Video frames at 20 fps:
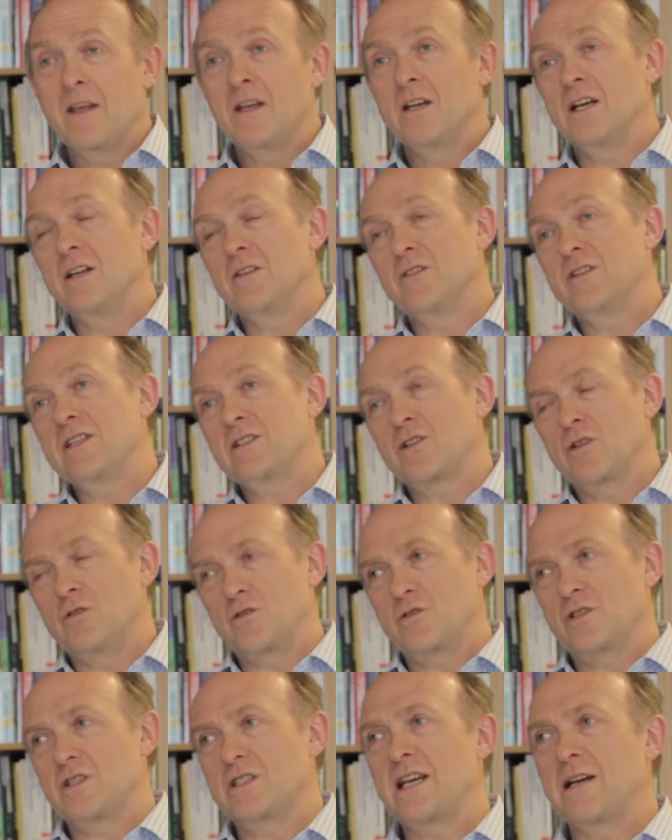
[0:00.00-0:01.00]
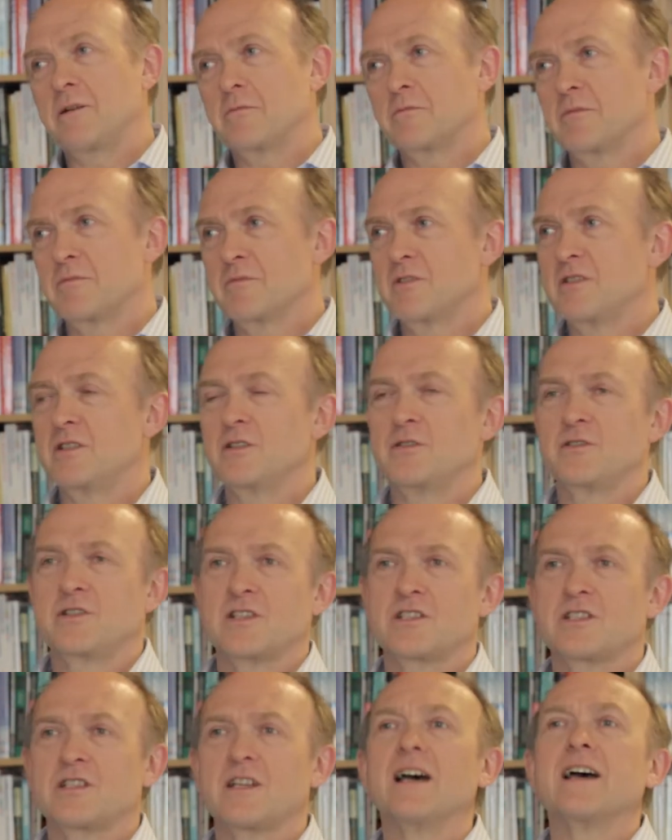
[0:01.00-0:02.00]
And these courses help them to do
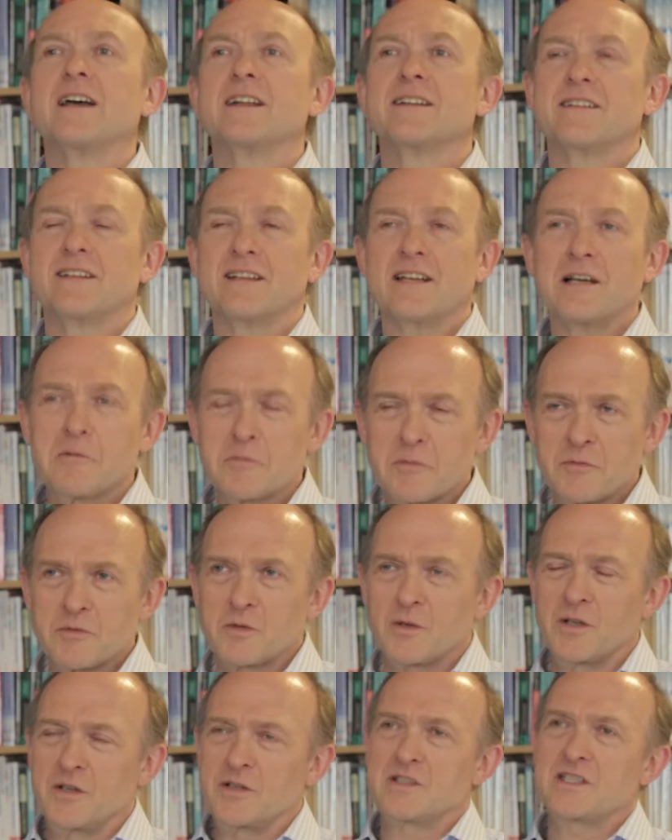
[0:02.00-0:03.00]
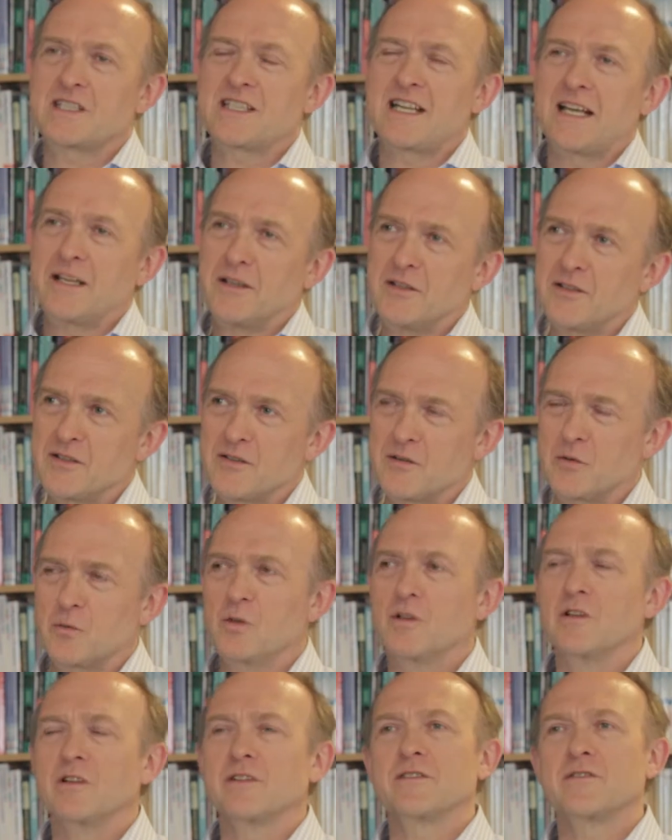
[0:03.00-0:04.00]
just that. They help them to understand the
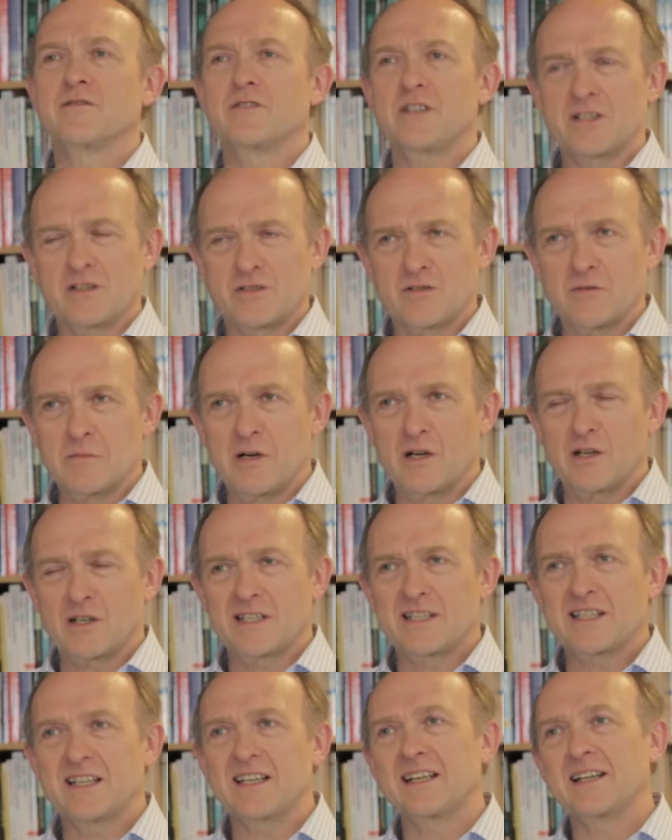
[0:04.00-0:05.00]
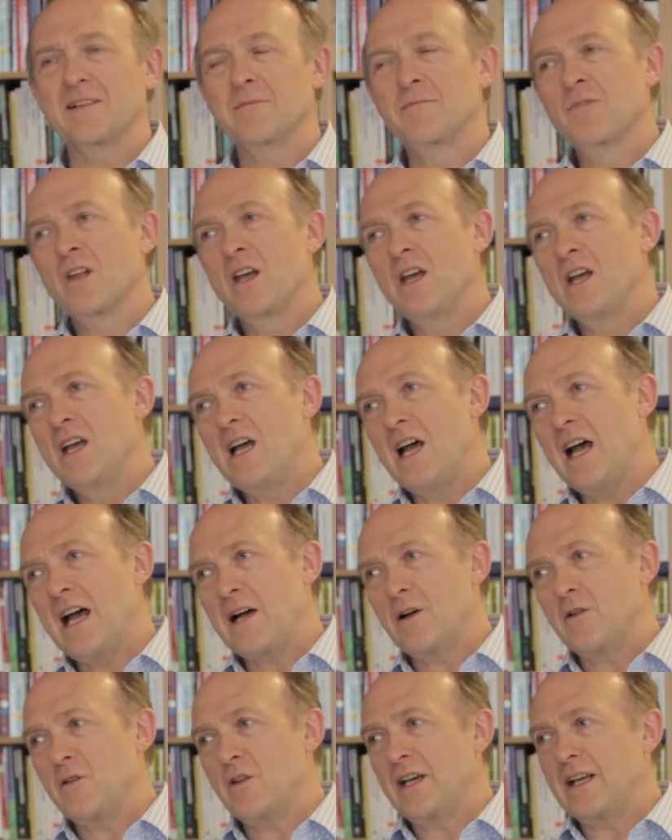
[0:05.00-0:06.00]
world of digital marketing,
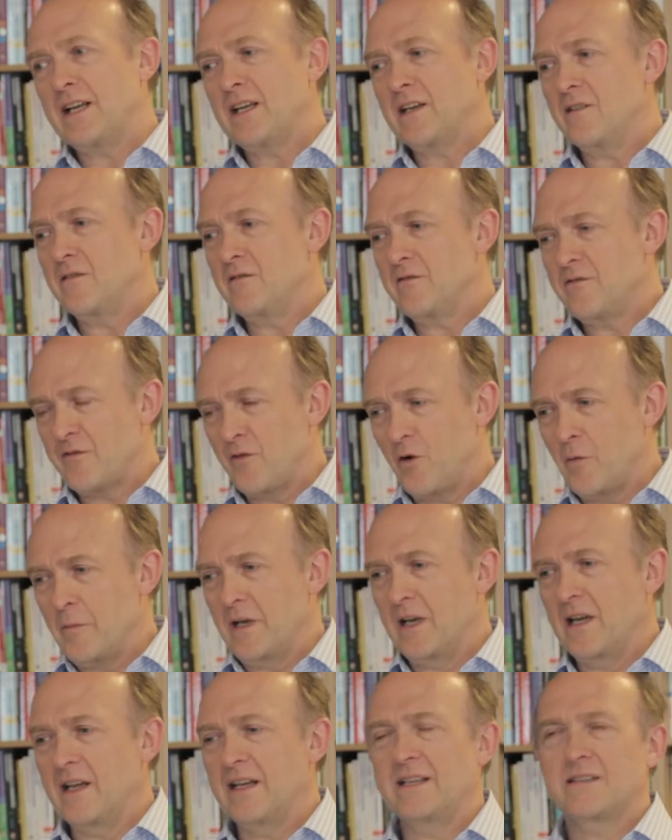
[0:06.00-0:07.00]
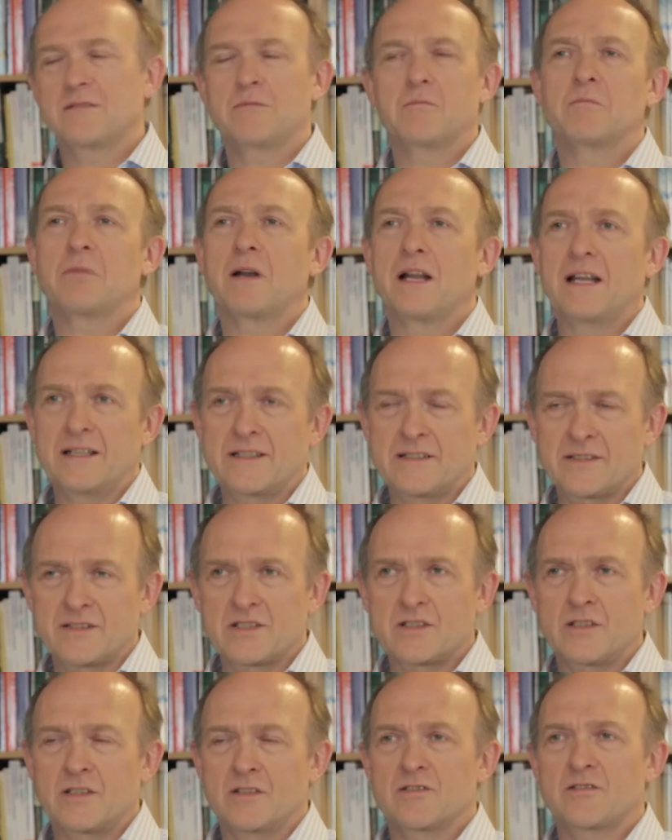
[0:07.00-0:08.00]
how they can formulate
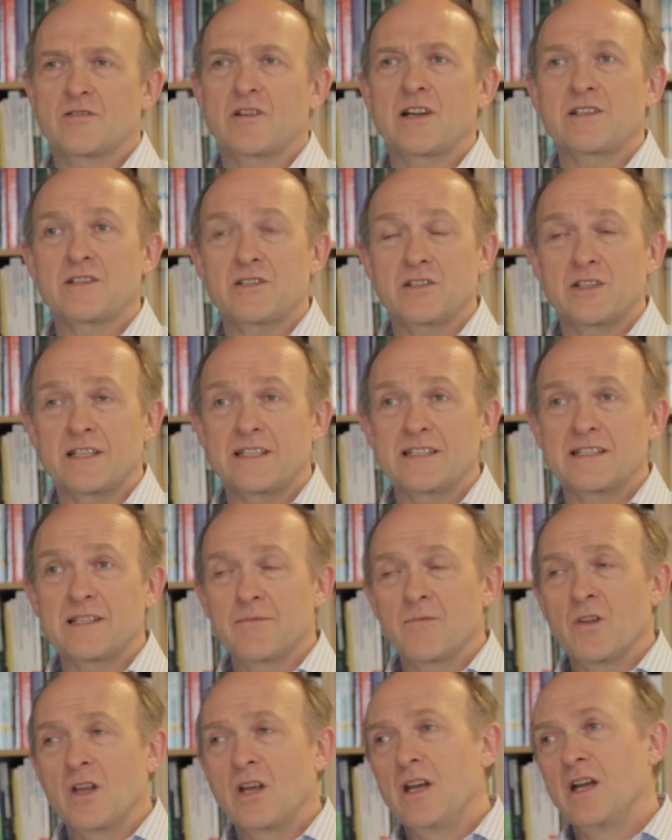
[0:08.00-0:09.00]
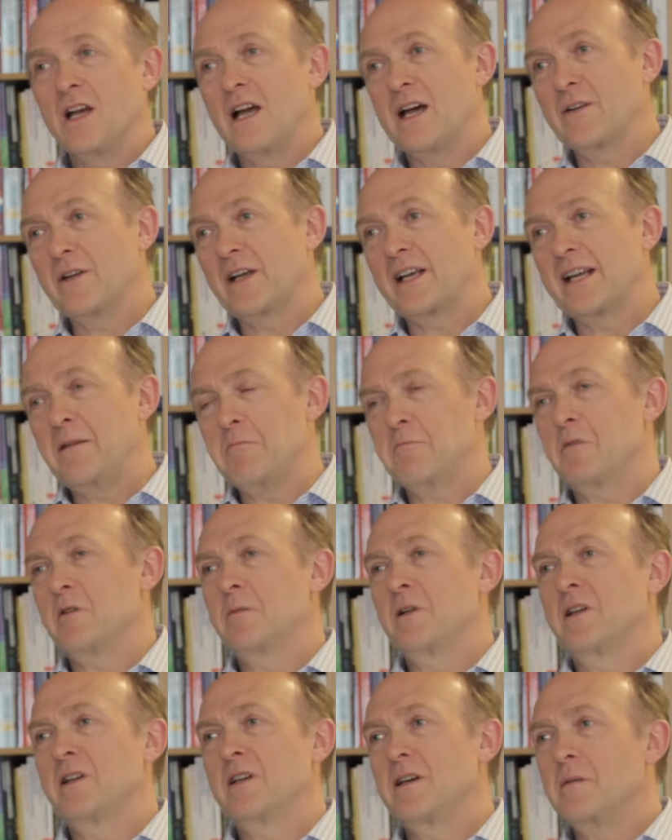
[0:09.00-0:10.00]
plans and strategies, how they can
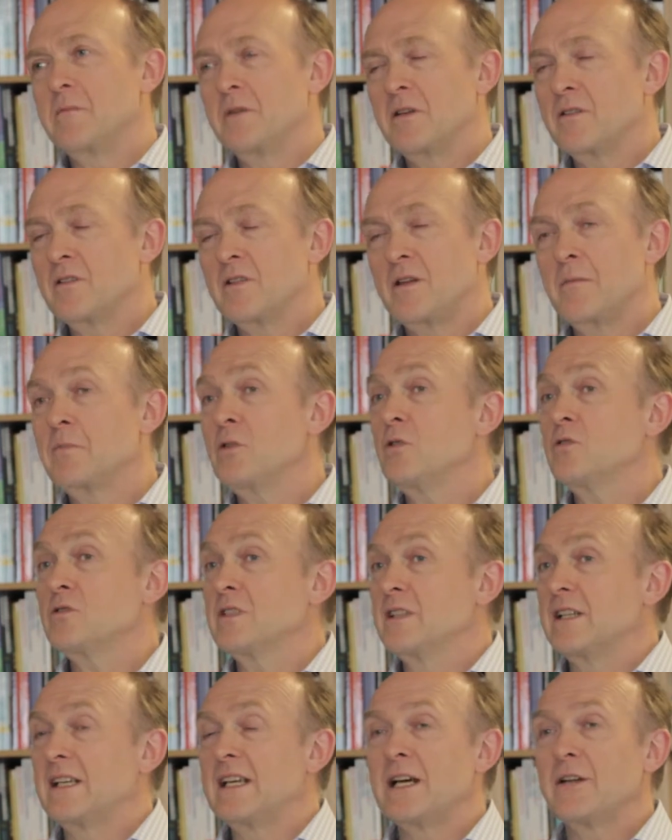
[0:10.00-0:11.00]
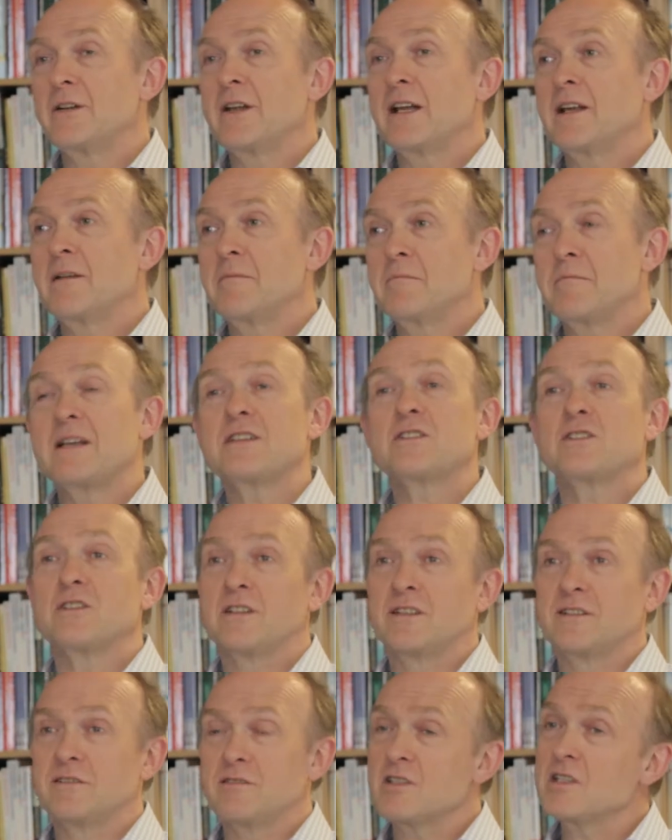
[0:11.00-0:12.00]
implement them, and importantly, how they can
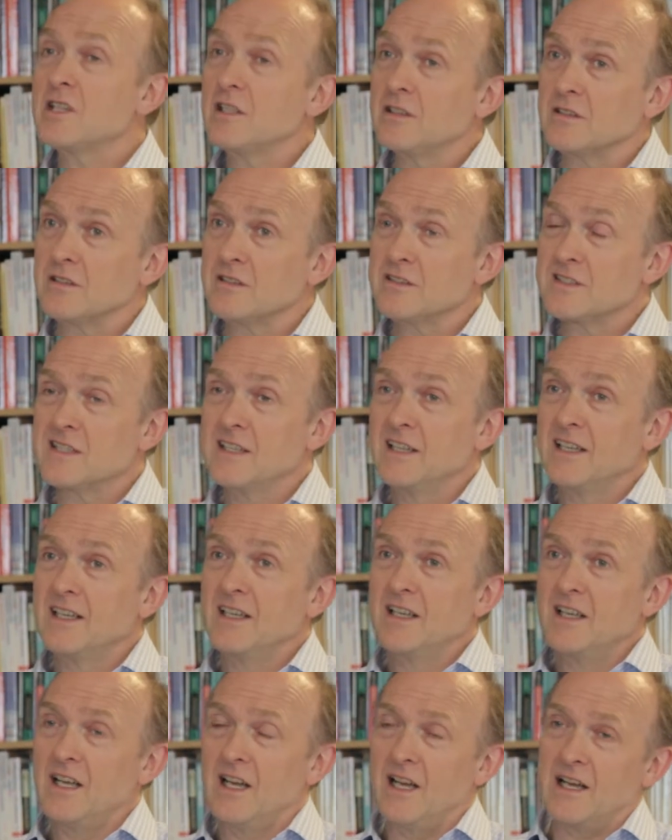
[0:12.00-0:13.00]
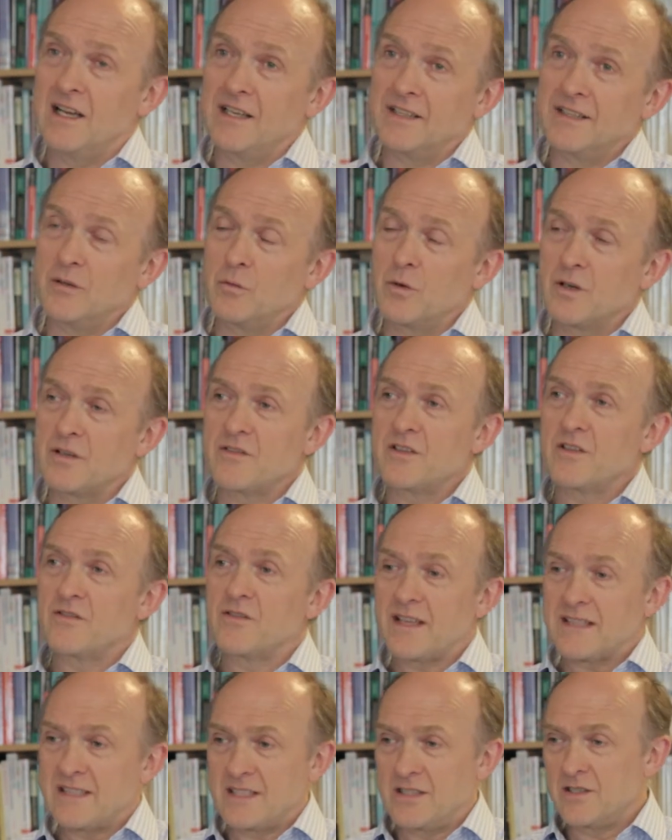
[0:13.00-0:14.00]
measure the results. You know, one of the
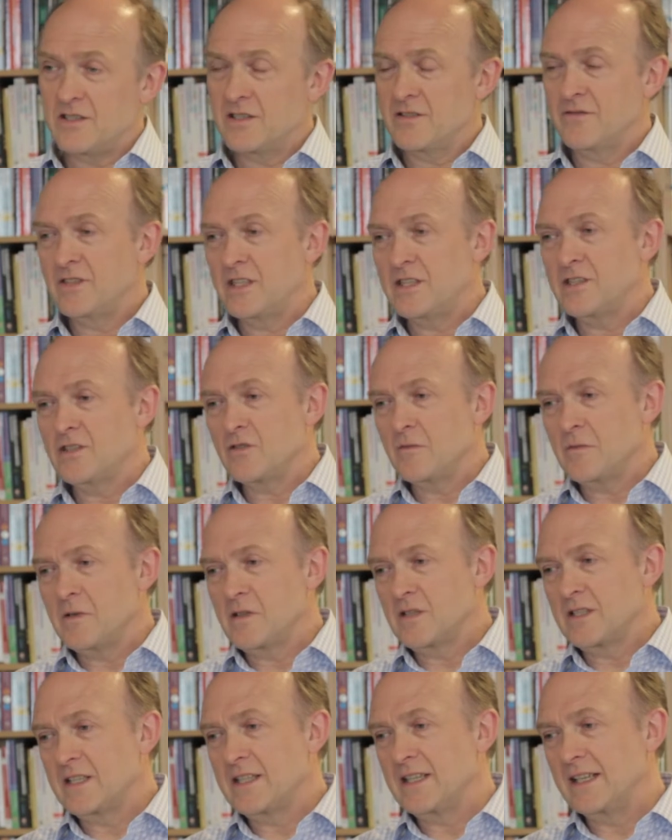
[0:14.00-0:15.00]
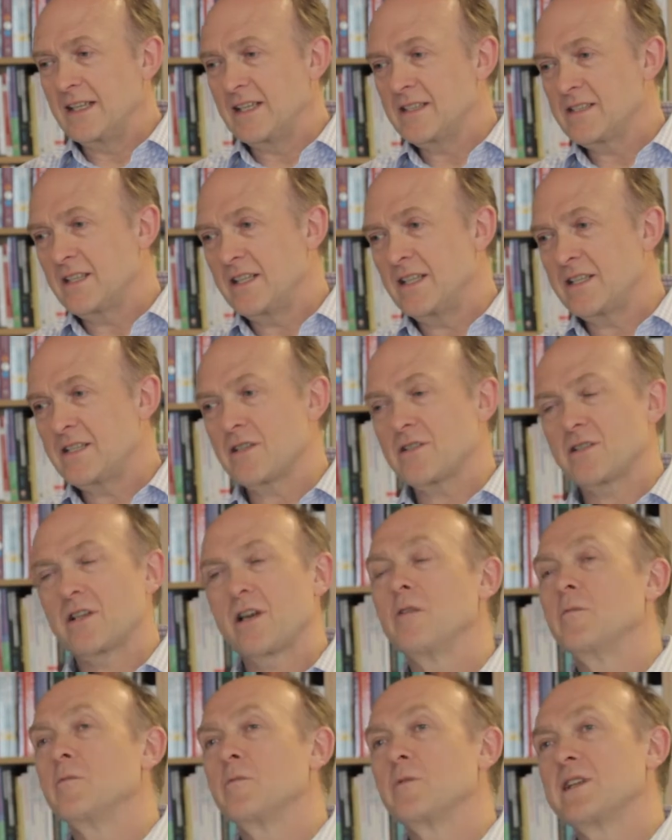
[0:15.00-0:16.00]
advantages of digital marketing is that it does
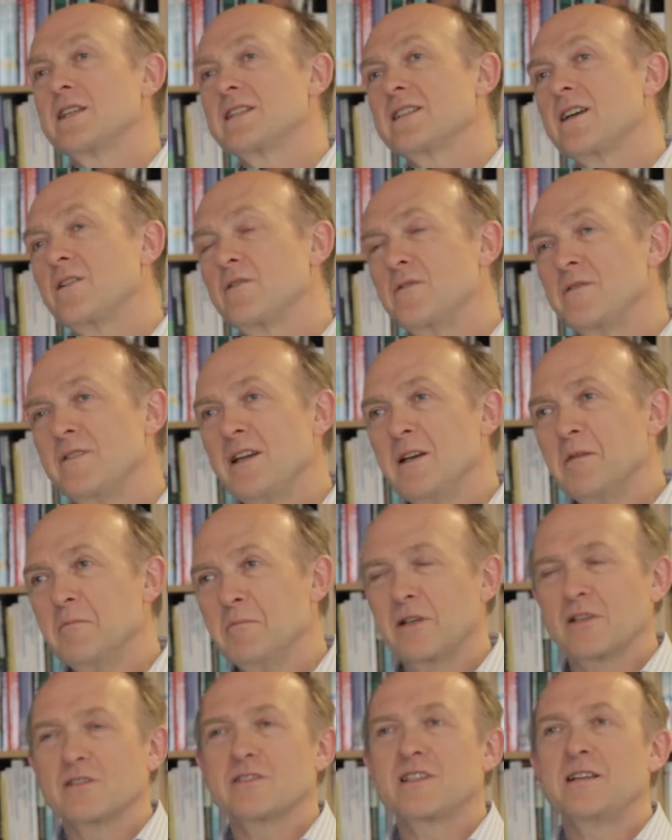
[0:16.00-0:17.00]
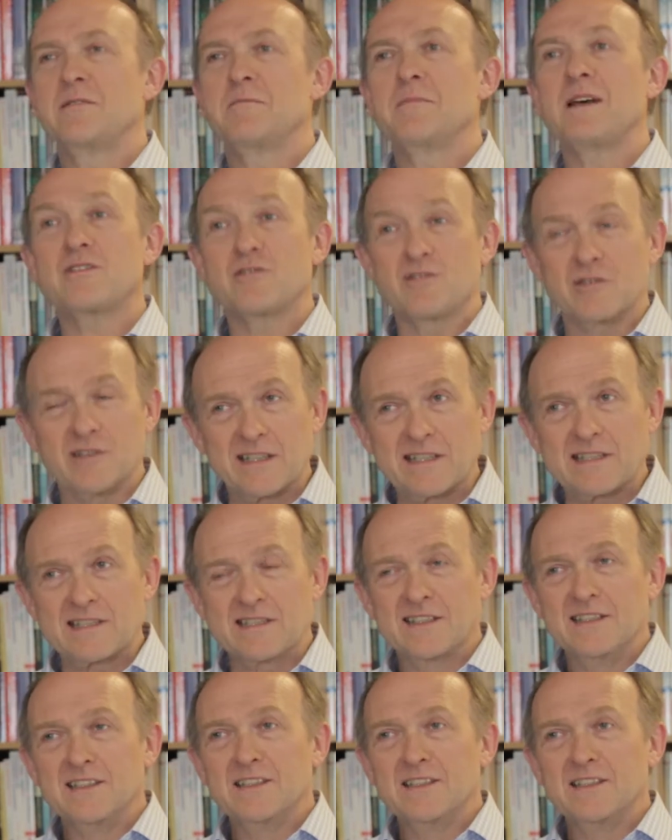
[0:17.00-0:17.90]
come with its own built-in metrics.